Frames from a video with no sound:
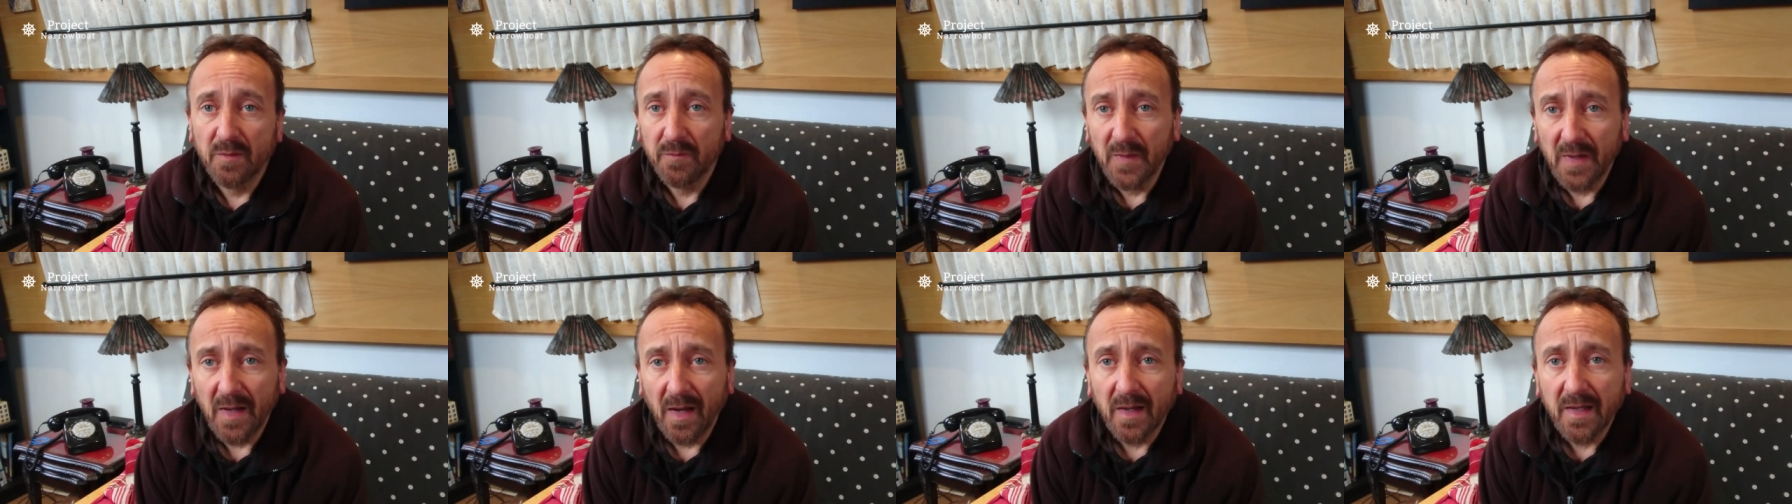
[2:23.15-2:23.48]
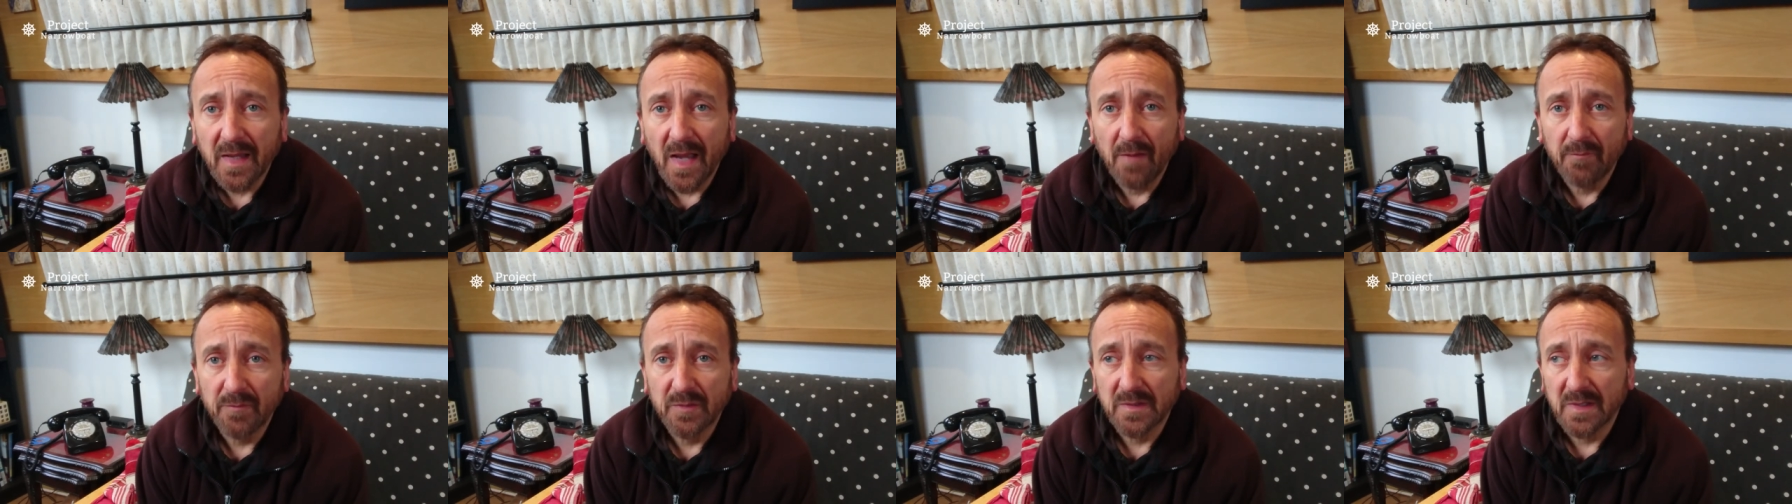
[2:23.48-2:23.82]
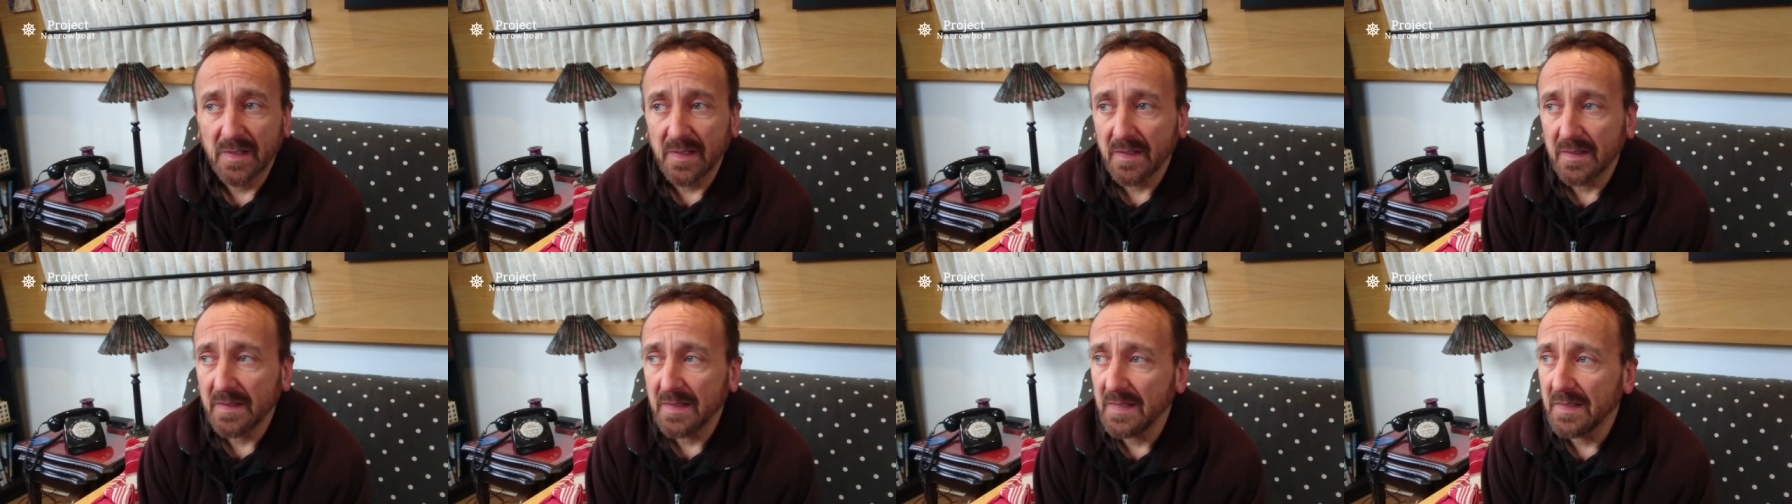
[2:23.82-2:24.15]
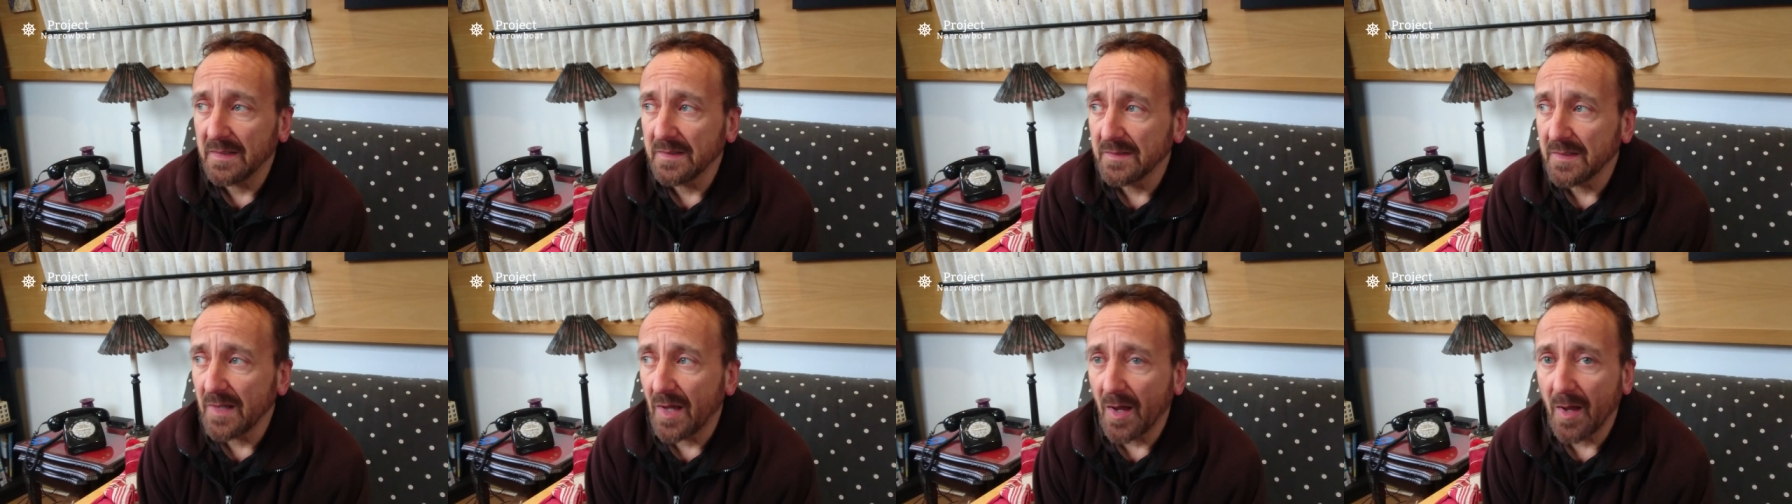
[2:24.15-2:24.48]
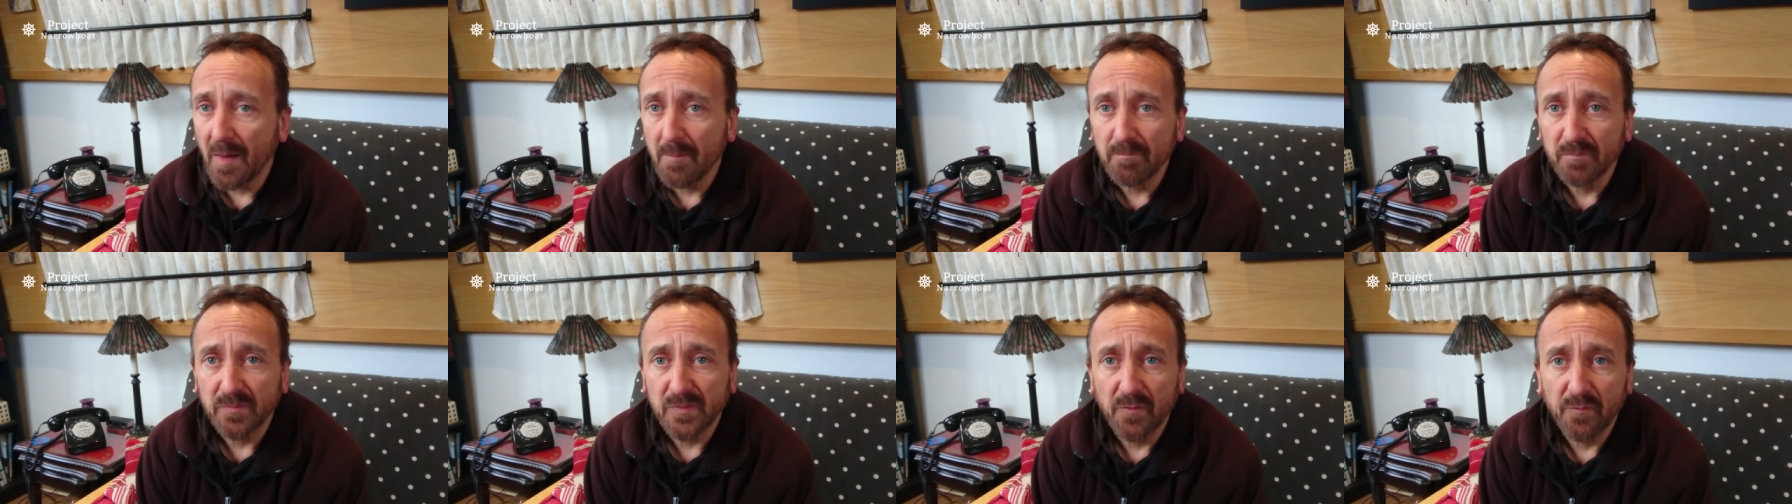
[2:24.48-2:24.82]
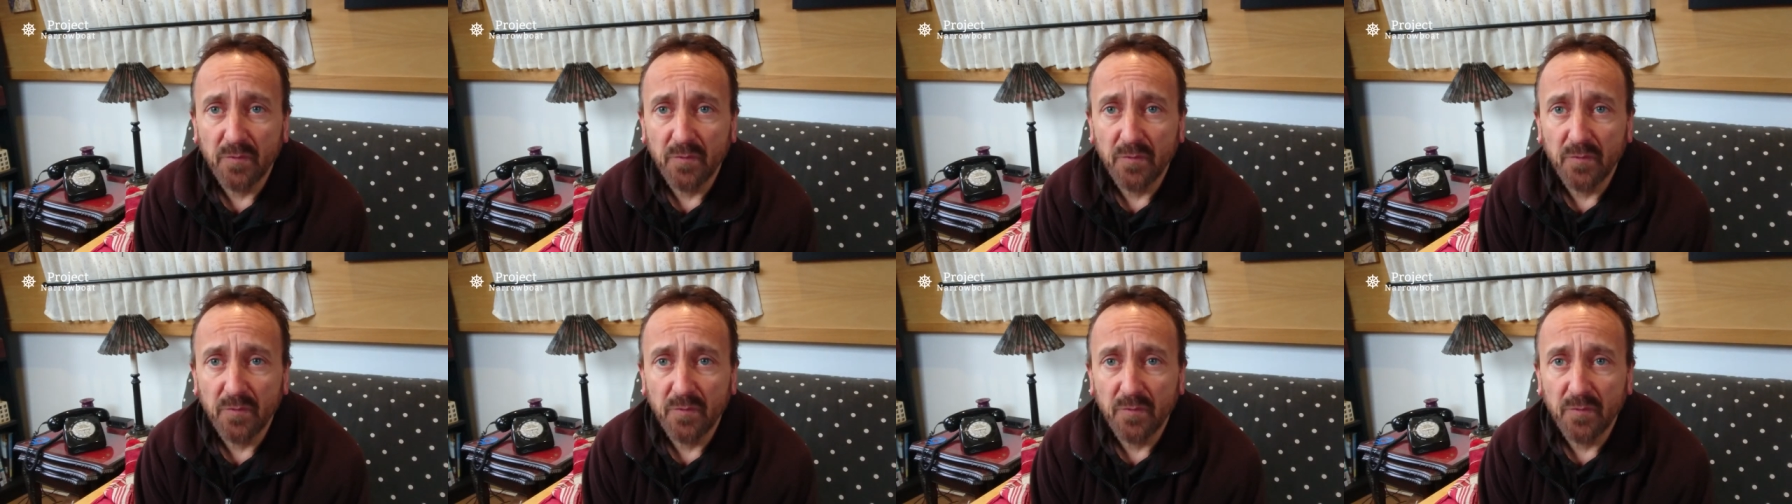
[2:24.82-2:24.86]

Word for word: I think I covered it in um,